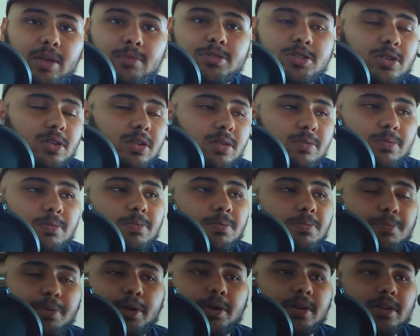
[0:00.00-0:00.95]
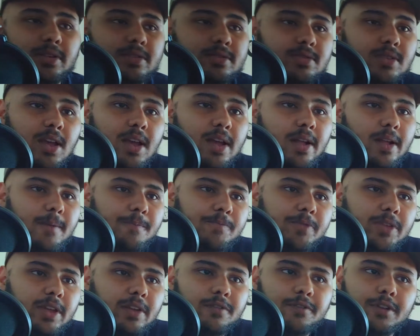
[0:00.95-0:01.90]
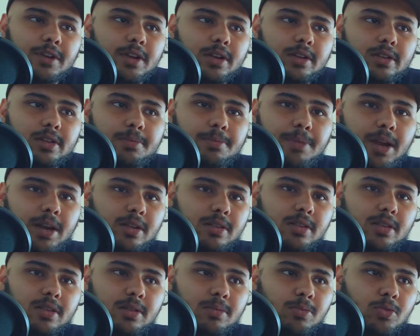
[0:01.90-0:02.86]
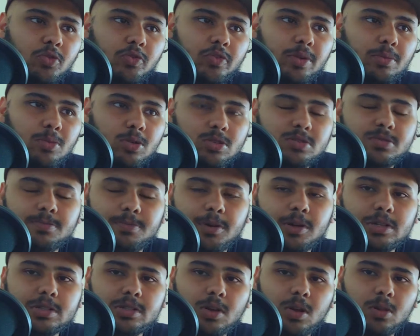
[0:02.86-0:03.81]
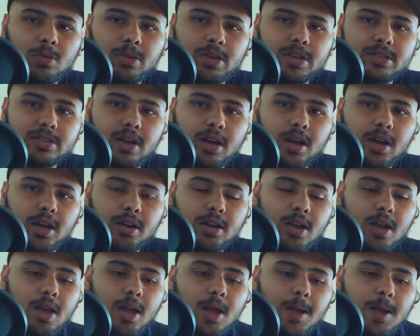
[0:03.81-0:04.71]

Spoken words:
I'm sure the book is infinitely better than the movie. Most books always are.